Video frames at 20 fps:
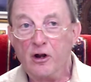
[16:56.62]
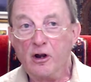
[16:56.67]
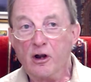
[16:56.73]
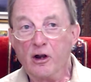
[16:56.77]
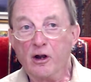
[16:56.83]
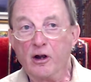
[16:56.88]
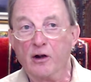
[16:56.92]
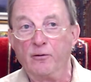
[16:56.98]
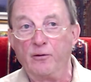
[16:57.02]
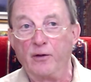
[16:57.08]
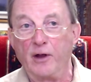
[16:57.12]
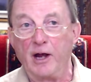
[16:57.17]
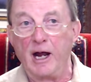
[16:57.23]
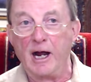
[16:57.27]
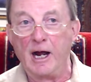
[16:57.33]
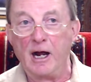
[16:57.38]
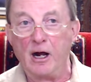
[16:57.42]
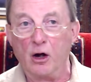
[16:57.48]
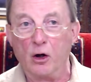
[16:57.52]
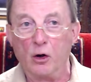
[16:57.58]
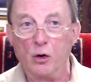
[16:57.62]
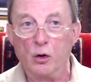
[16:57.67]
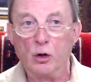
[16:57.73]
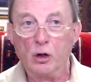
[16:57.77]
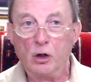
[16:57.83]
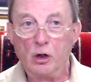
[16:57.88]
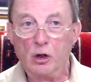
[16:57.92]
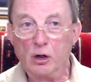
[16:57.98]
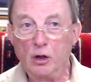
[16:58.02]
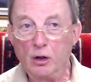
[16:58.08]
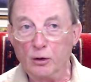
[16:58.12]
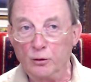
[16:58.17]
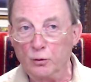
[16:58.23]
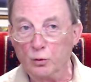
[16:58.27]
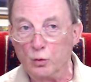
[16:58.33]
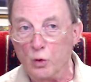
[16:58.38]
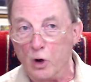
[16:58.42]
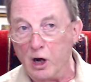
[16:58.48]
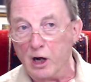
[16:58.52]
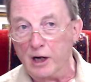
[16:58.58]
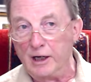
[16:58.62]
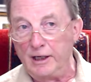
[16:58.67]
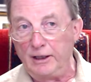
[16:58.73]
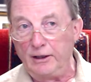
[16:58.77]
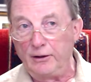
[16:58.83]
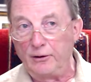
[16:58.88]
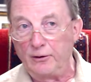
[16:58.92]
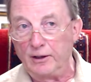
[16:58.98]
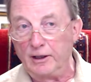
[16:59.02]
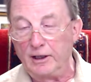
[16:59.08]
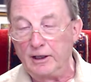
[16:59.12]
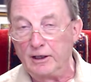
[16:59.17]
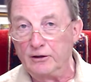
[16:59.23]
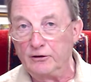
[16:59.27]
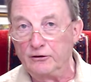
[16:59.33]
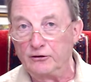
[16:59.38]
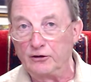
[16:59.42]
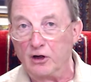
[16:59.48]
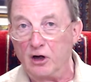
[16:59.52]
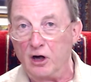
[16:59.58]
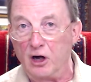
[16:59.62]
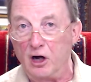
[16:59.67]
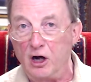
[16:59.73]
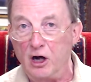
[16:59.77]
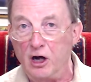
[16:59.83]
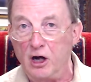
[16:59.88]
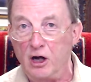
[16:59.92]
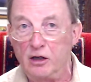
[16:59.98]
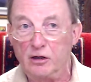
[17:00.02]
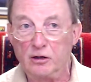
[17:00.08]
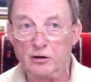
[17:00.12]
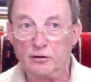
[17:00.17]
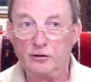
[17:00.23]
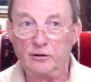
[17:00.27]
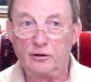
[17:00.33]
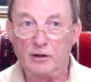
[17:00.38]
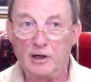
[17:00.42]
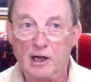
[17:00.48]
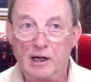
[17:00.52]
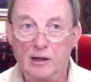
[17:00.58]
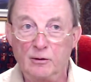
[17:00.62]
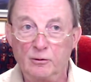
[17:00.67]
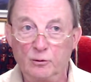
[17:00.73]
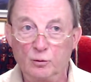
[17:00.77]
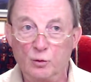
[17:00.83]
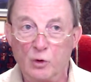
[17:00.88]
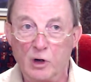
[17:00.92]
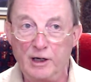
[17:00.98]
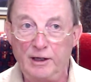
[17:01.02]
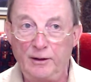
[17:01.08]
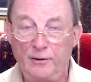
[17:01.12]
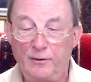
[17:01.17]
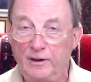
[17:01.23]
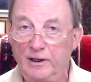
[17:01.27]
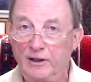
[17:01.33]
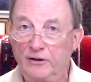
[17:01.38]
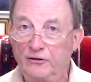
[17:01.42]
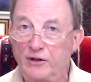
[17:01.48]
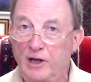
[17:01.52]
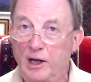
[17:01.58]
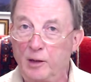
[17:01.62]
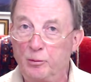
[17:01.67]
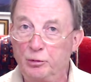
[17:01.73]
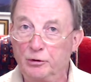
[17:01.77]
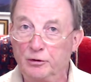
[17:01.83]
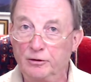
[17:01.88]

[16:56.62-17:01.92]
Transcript: of the how and why things are and how and why things happen.